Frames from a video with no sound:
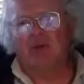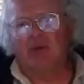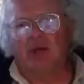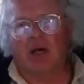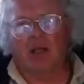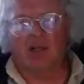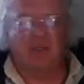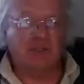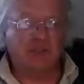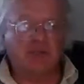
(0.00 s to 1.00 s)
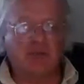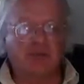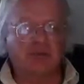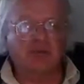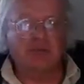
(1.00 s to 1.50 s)
on these ships,
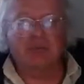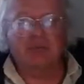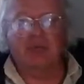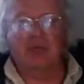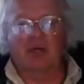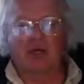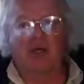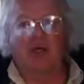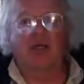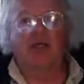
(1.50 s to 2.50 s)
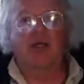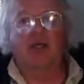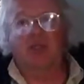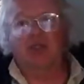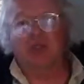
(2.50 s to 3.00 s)
on an
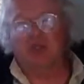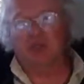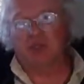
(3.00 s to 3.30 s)
interdimensional